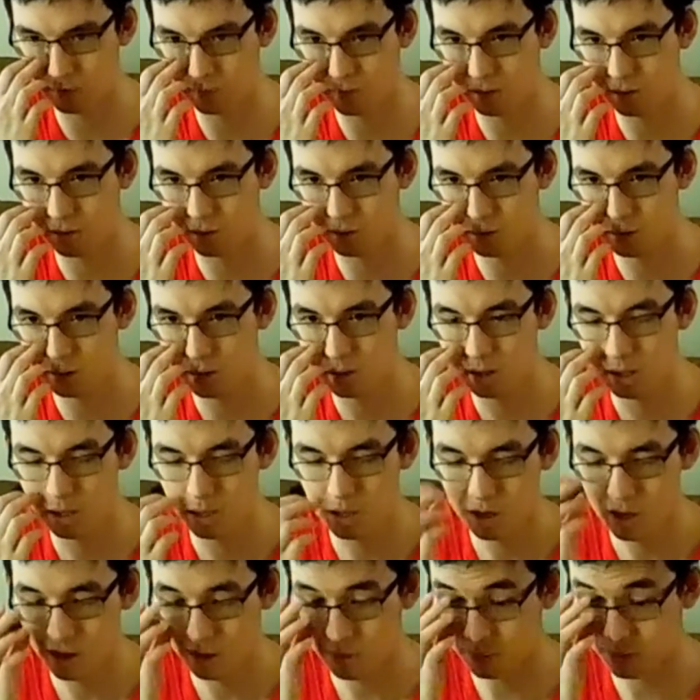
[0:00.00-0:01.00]
videos,
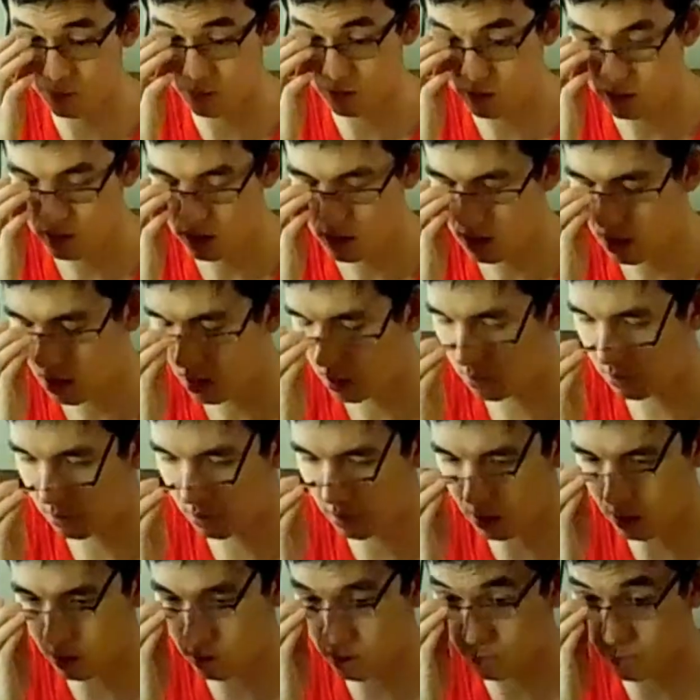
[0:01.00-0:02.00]
but
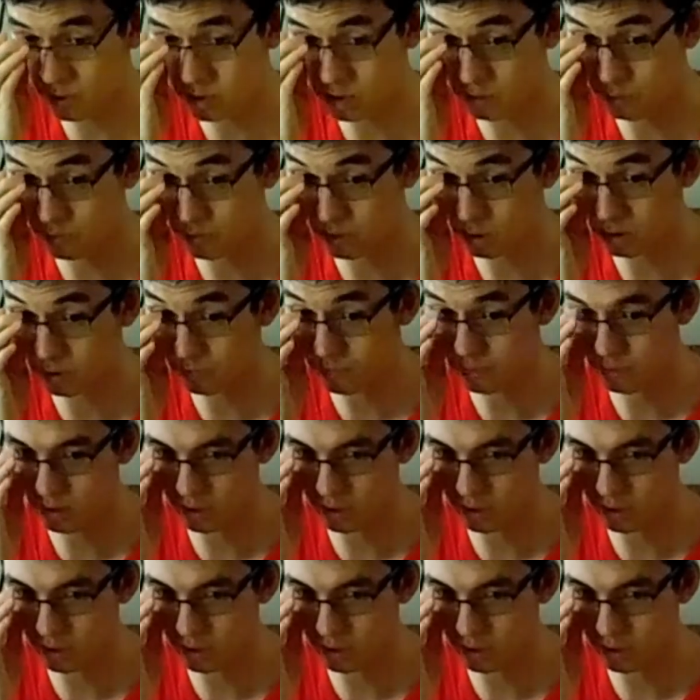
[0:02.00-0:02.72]
there's a reason for